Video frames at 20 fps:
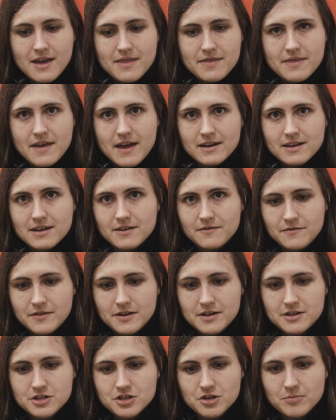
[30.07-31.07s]
that can
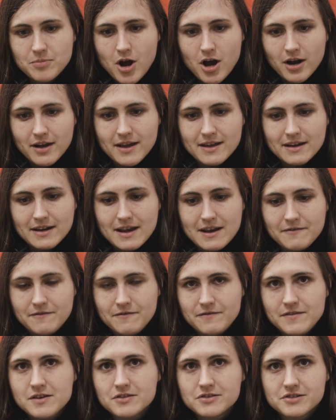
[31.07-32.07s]
fit into your pocket and
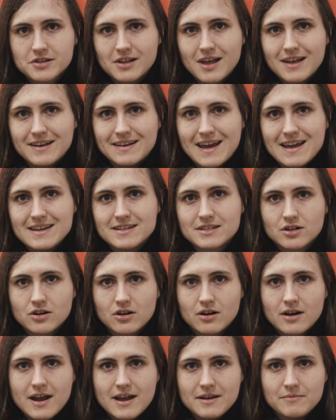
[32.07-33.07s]
feels a lot
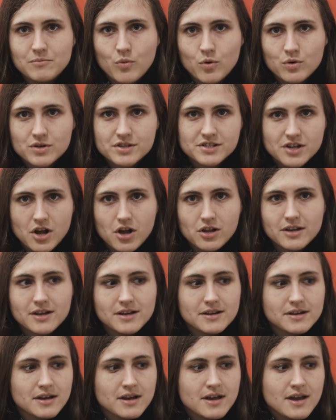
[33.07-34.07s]
nicer and more
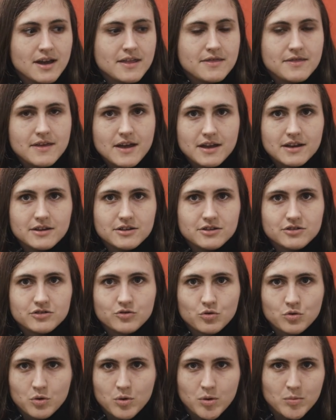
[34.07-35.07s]
solid than
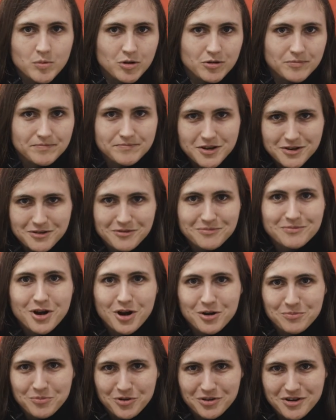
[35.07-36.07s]
your normal, you know,
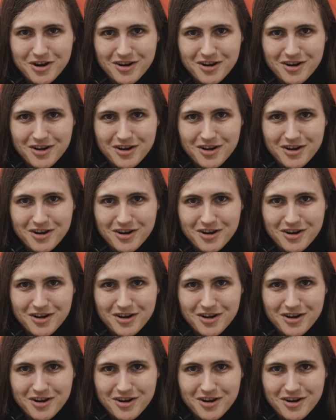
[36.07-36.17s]
cardboard